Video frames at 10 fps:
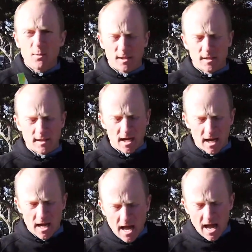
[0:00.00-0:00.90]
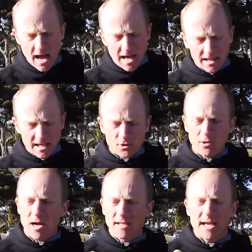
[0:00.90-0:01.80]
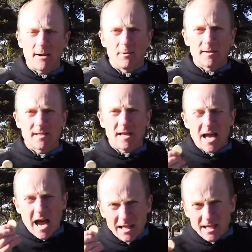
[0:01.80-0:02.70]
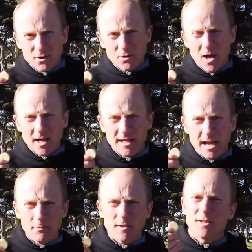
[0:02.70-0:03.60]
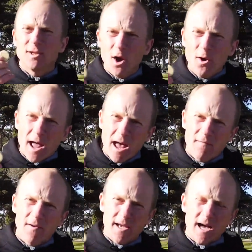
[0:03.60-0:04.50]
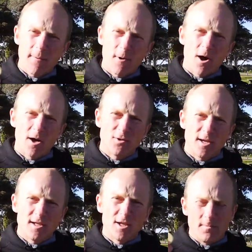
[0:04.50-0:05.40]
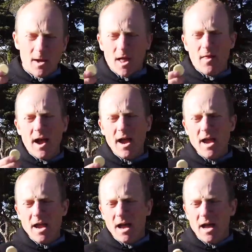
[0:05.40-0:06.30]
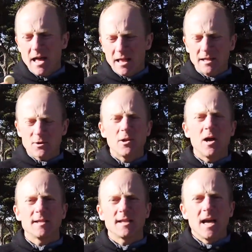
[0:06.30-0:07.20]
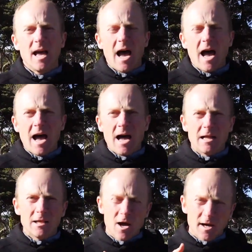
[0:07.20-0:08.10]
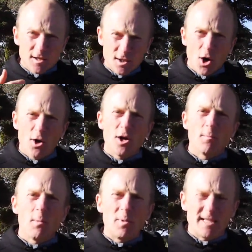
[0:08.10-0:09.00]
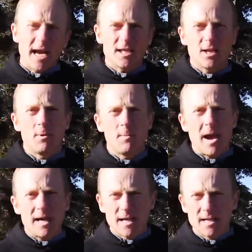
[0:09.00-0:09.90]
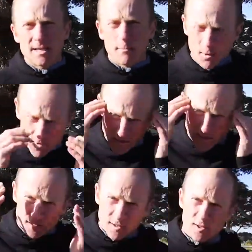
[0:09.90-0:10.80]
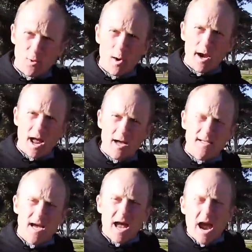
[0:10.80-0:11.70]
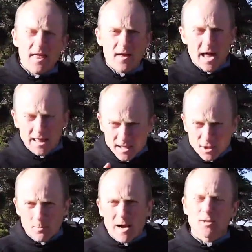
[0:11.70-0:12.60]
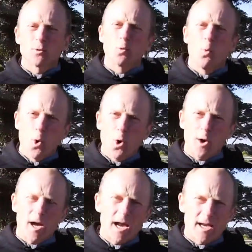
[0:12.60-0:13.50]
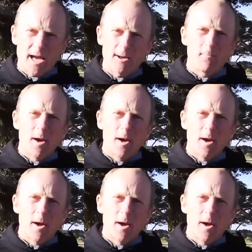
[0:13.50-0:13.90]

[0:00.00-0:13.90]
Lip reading: which is electrolyte tablets. Electrolyte tablets don't have any carbohydrates in them. Electrolytes are like sodium and potassium and magnesium, all the things that you sweat out, and that let your muscles work and keep